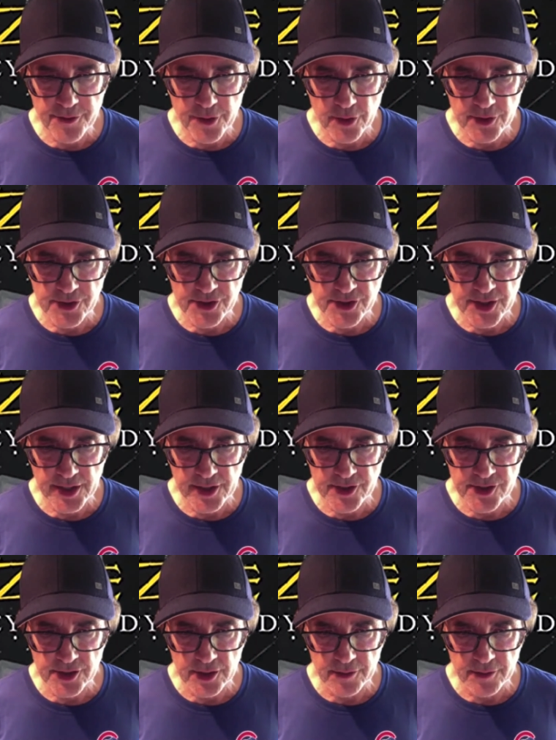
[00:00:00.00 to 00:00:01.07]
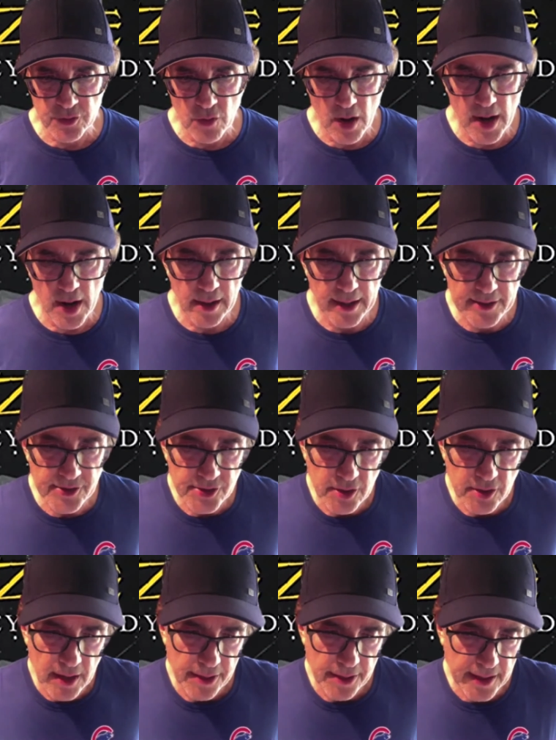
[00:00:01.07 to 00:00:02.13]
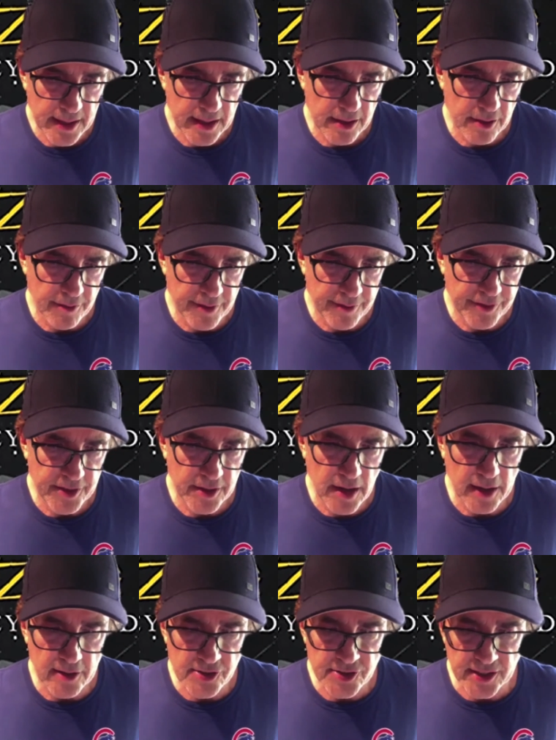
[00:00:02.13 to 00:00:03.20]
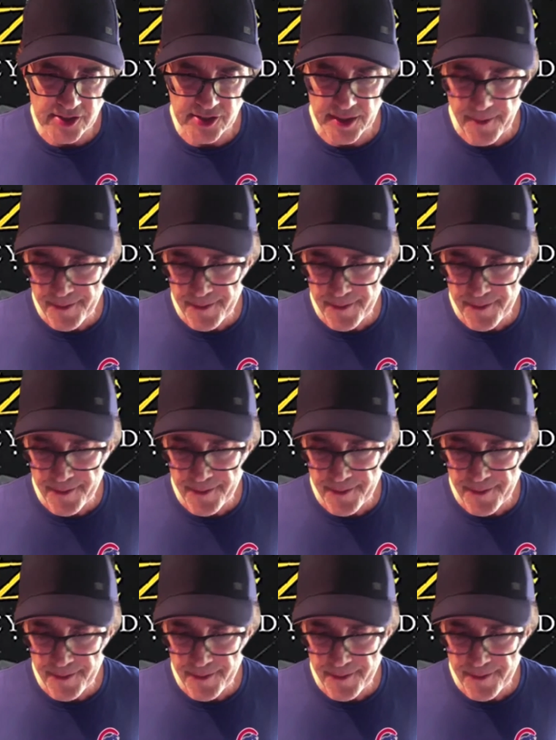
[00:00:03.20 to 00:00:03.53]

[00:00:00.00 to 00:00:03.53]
first season of Twilight Zone, I think either 59 or 60.